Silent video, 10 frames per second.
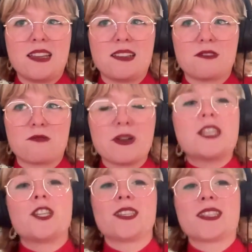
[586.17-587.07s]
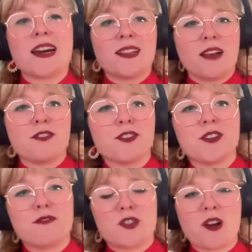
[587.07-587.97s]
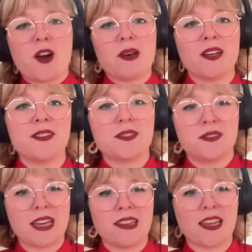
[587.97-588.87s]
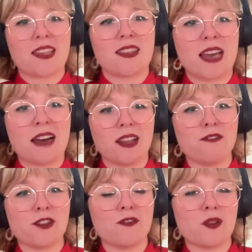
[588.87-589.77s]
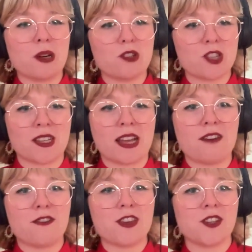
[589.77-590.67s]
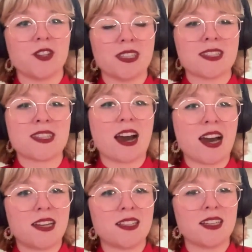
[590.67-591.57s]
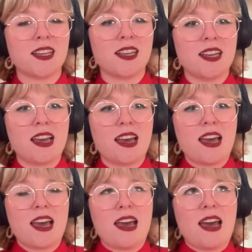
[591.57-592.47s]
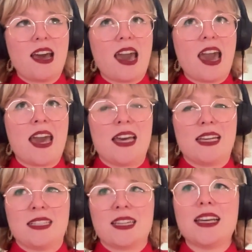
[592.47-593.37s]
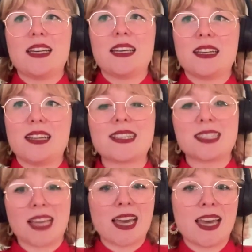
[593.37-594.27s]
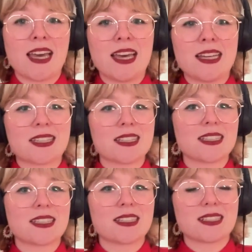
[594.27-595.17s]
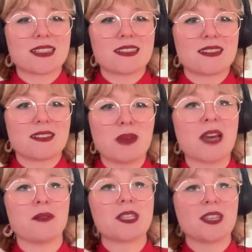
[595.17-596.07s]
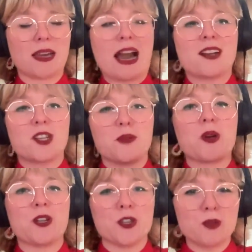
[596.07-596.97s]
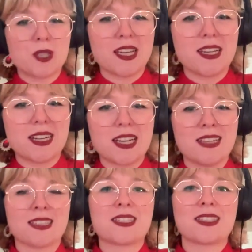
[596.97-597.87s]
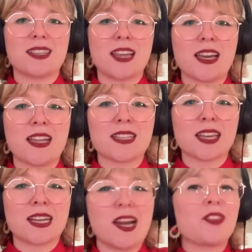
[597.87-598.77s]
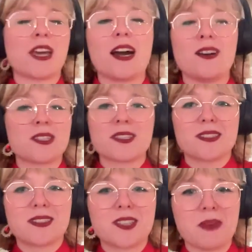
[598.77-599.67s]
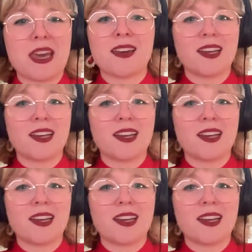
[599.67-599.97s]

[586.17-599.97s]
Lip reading: reaches that level of drama and that level of emotion that I feel inside. And singing it, being able to actually produce it is it's nothing else to me.